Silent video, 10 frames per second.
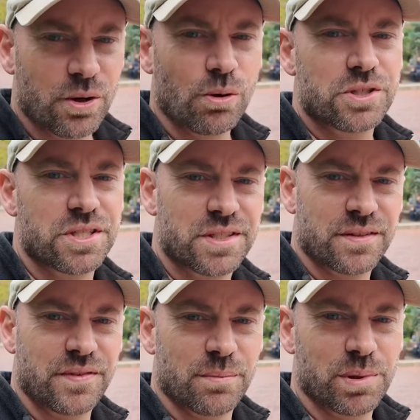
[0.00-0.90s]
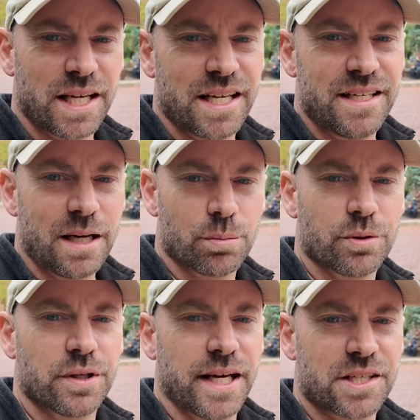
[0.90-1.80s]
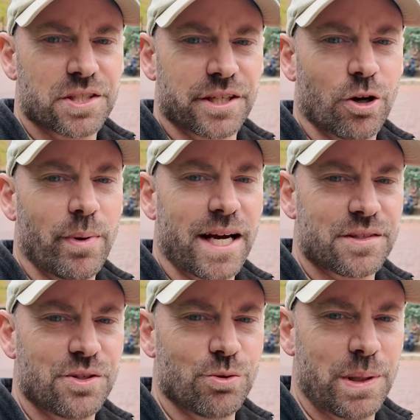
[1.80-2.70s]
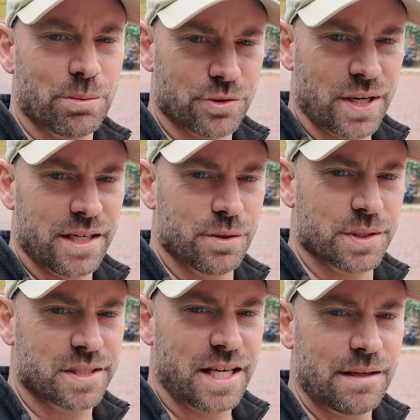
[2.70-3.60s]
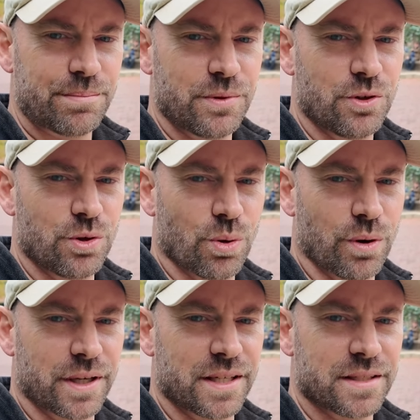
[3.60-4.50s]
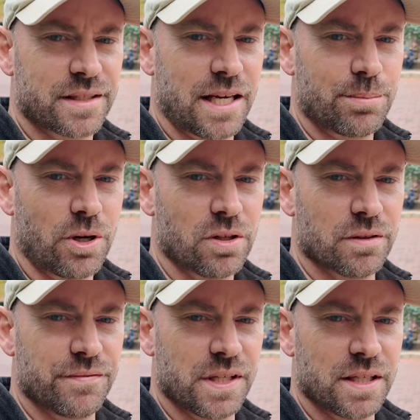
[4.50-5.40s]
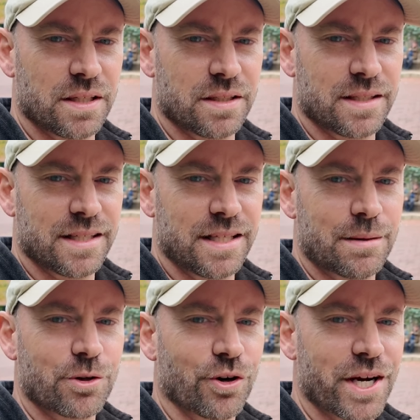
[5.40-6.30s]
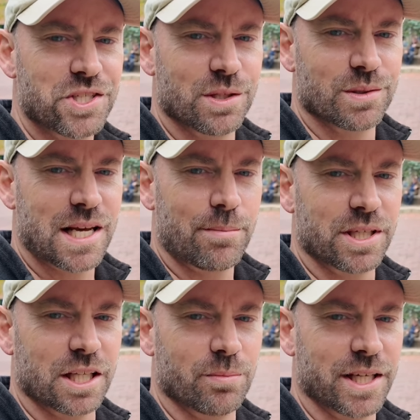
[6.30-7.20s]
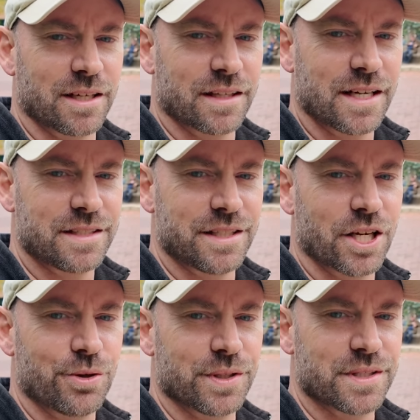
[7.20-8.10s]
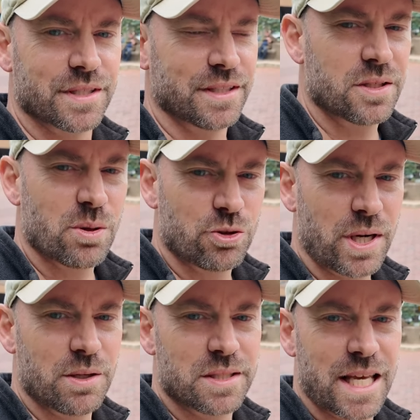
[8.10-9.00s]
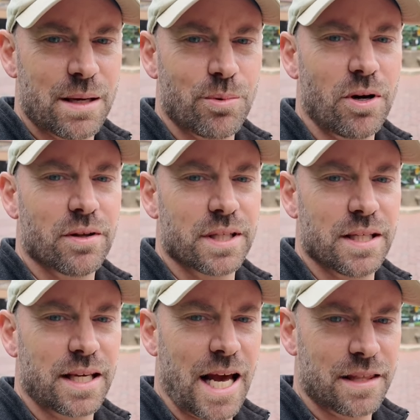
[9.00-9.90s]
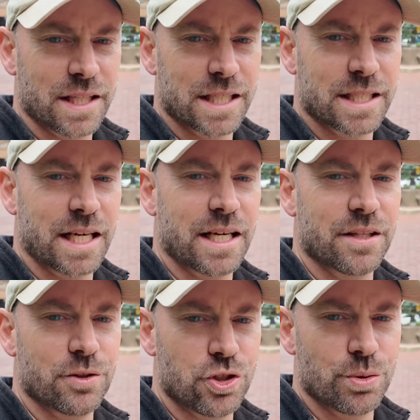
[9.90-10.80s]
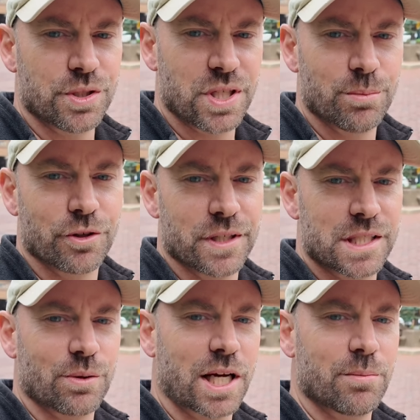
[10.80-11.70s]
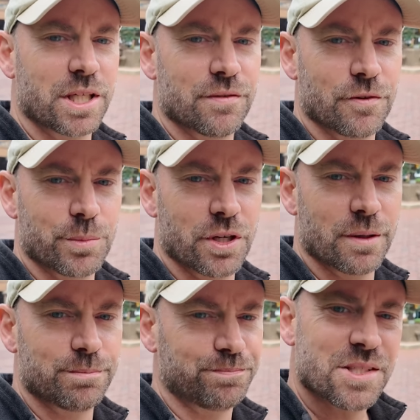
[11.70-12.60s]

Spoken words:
The origins of the planned neighborhood actually go back to people trying to escape New York and escape all of the immigration that was happening at the beginning of the 1900s. So they were trying to escape all the Catholic and Jewish immigrants that were coming in from Europe.